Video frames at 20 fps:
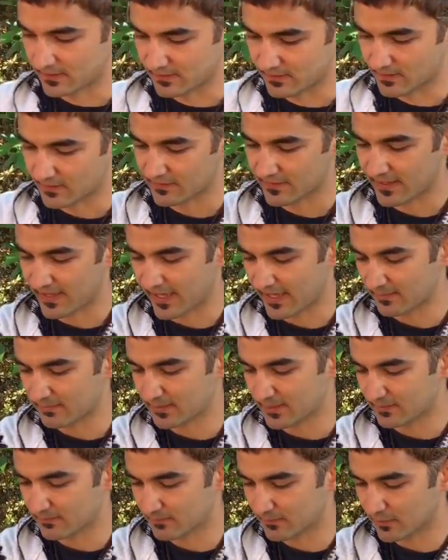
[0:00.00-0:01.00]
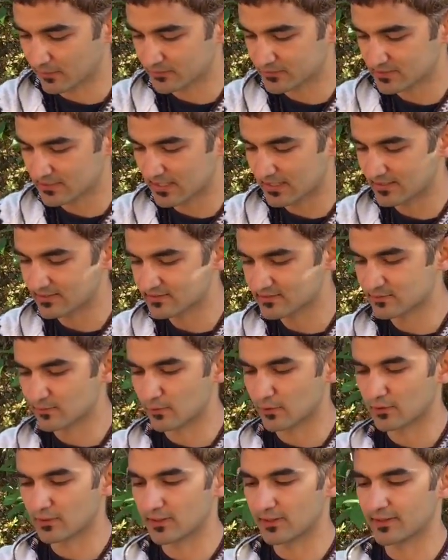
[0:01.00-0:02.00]
Another hand beaten bowl, slightly
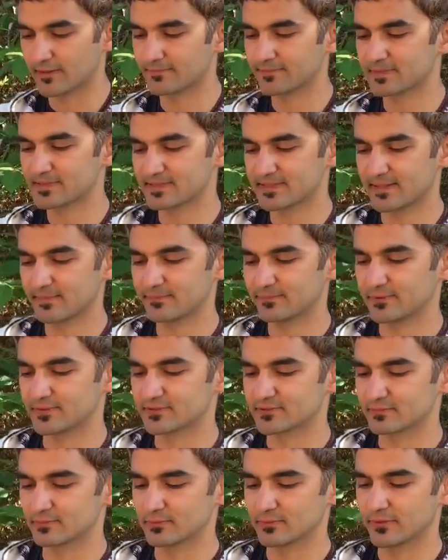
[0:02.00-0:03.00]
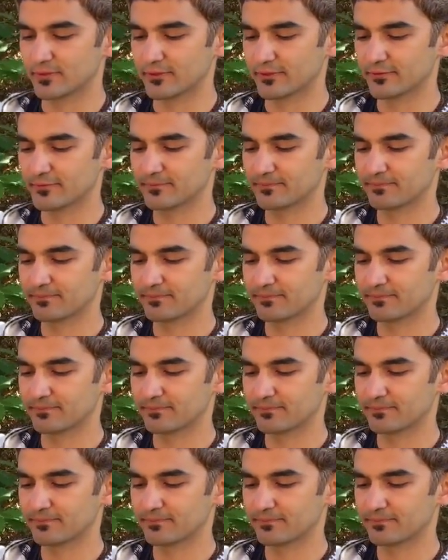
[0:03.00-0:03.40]
smaller, same principle though.